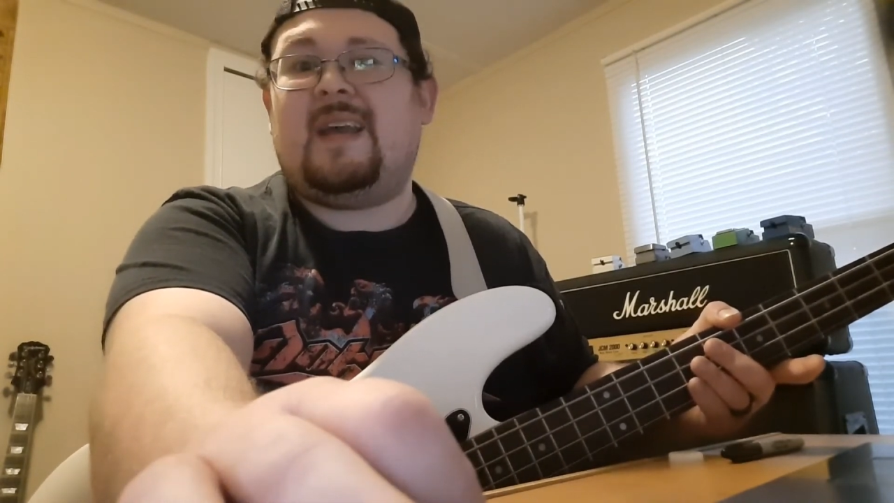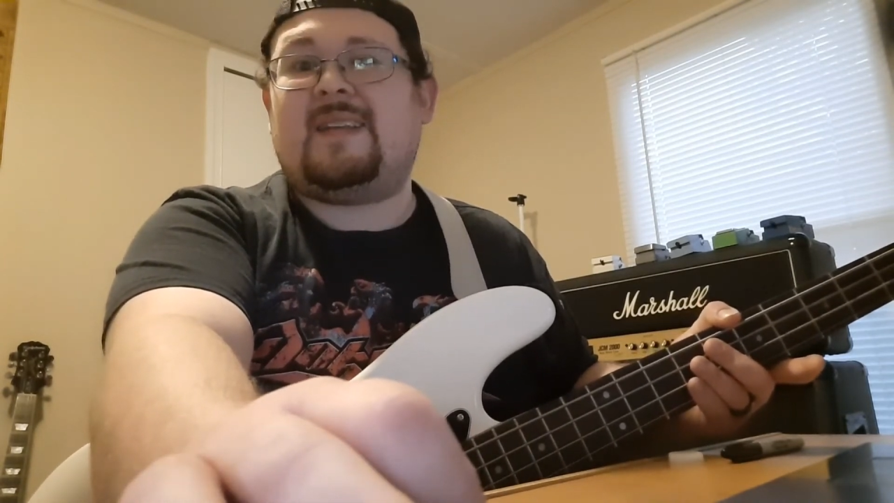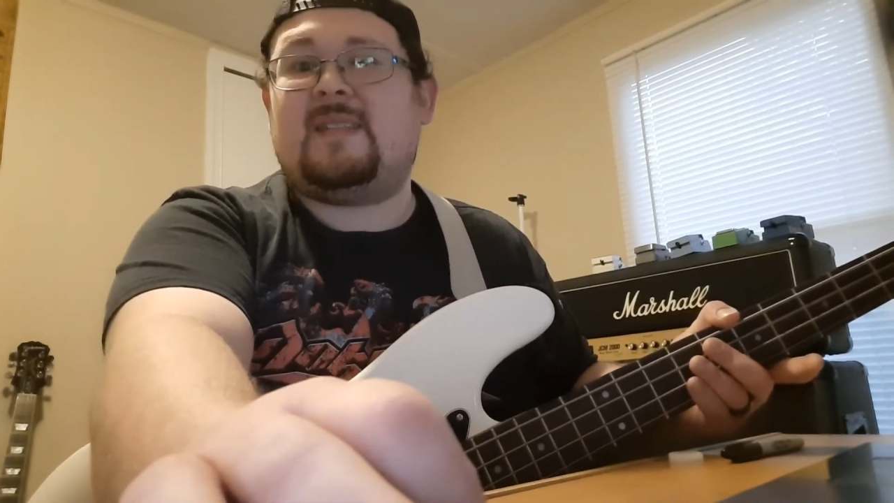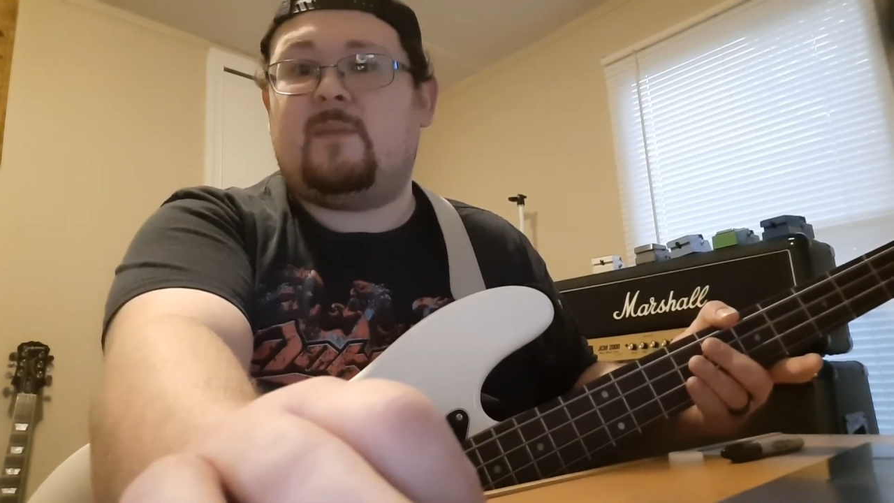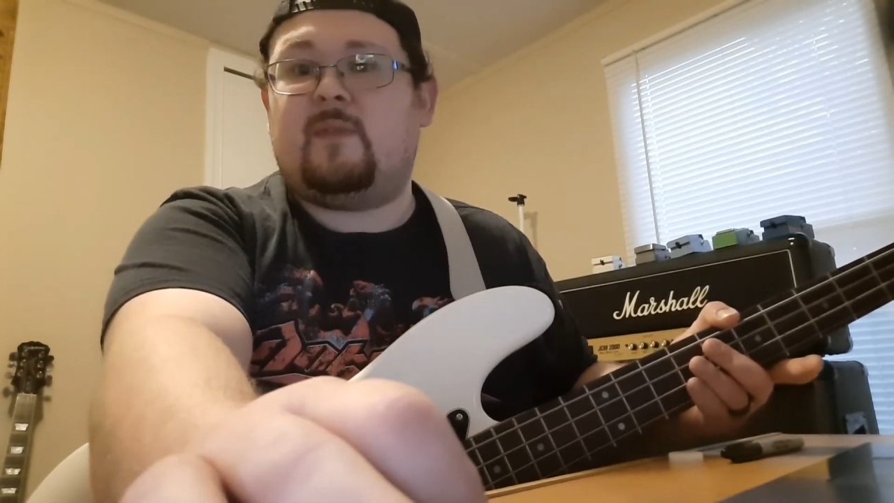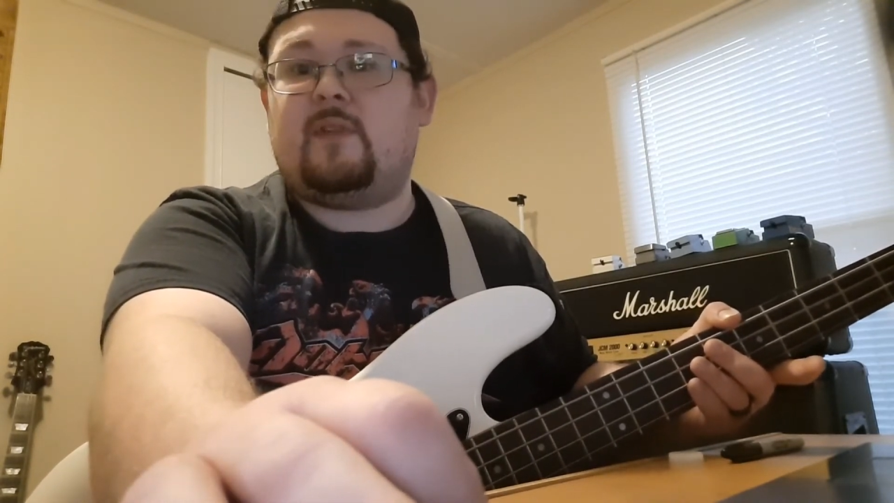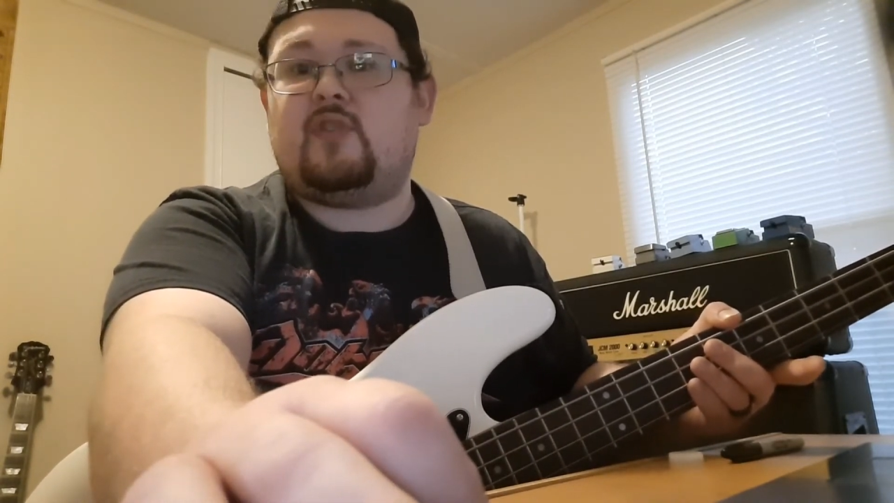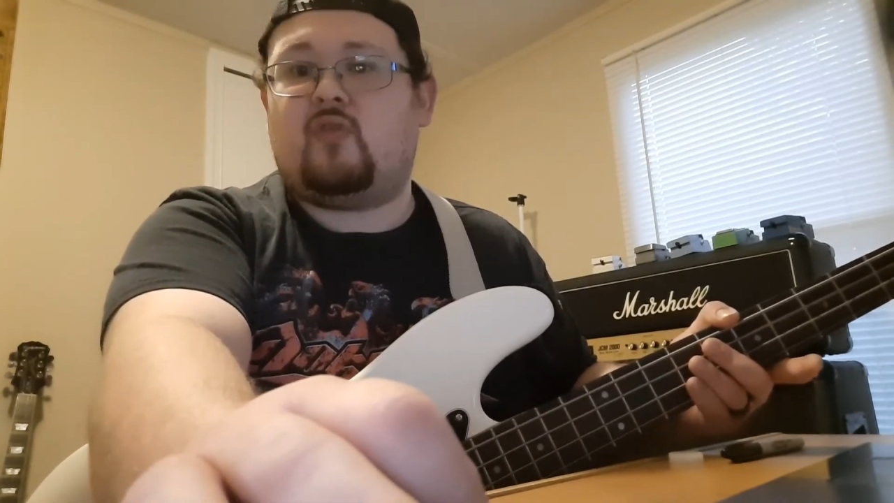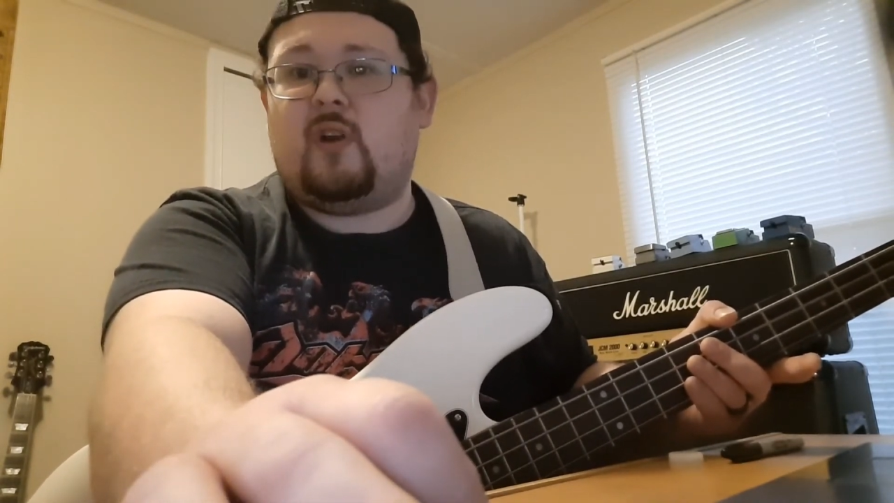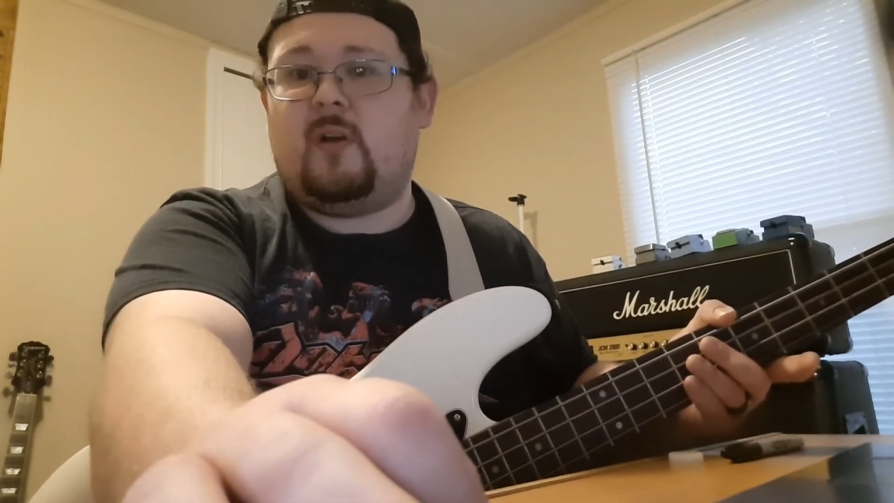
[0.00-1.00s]
except for the
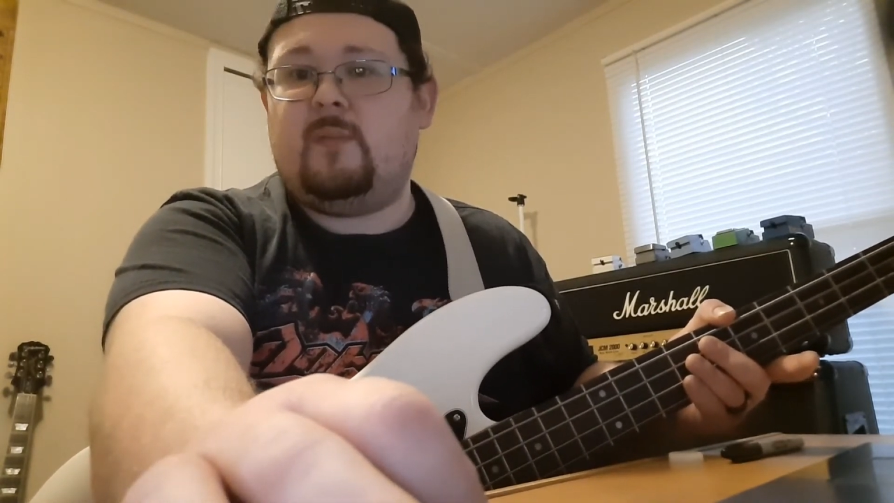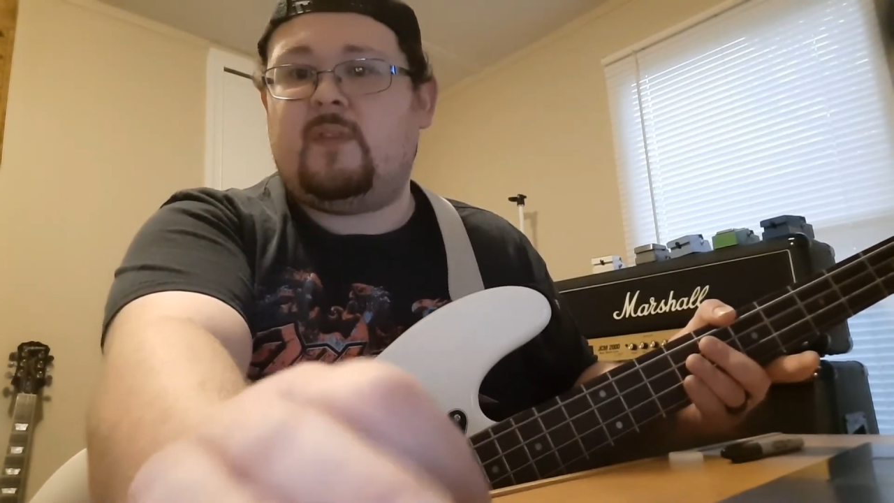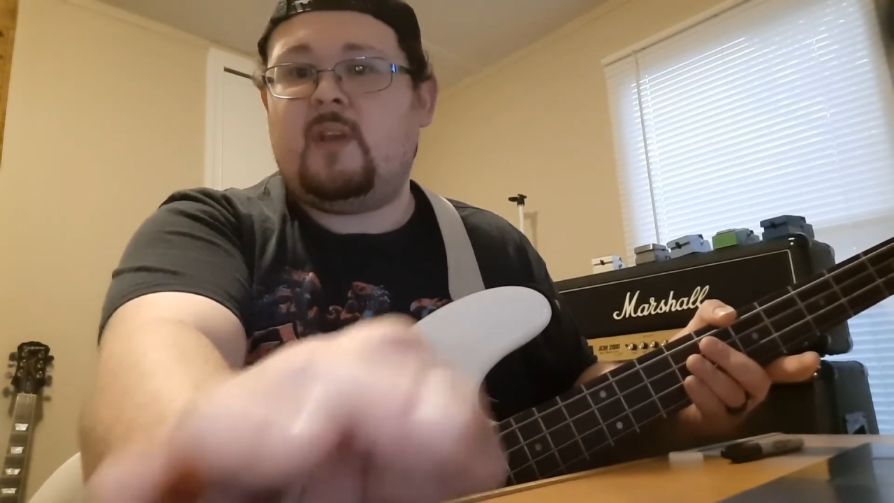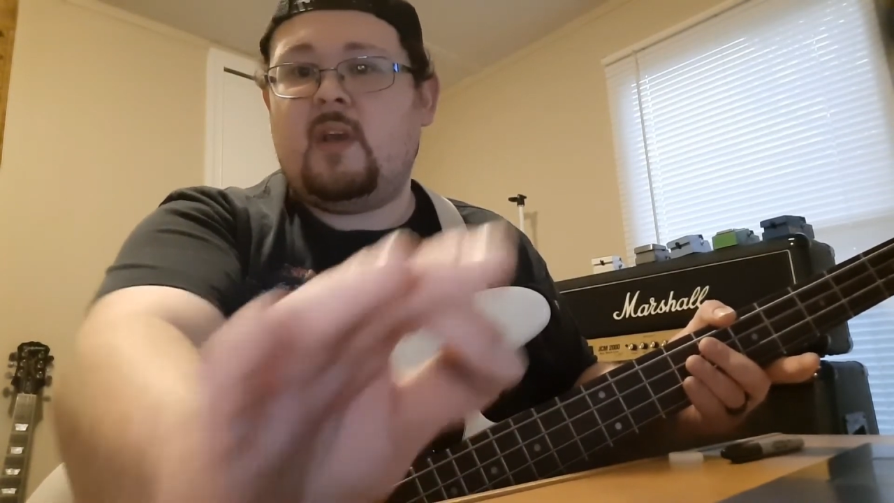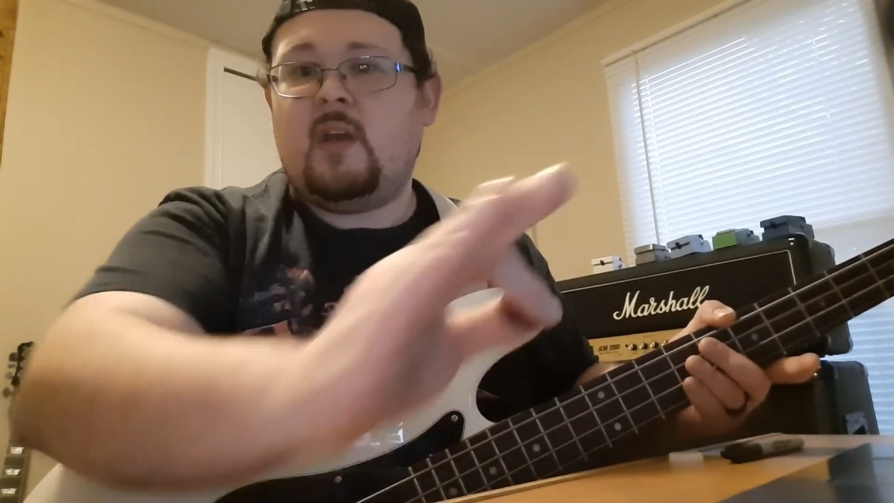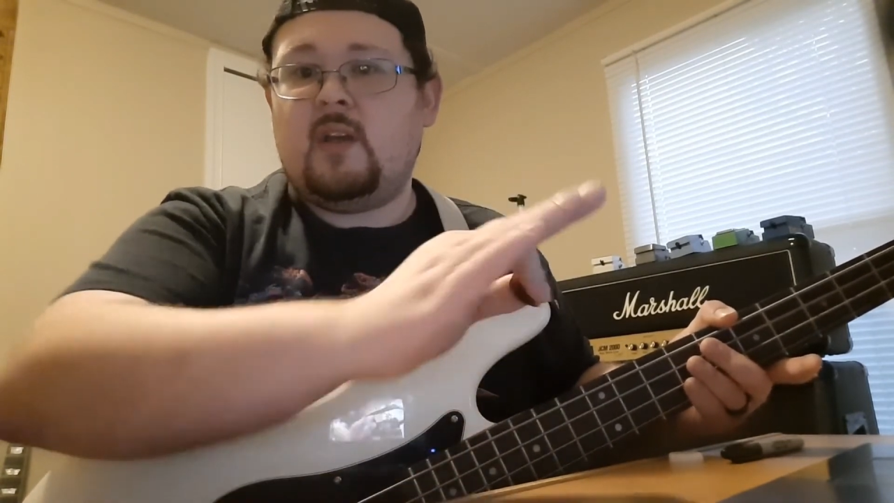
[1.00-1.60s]
drums.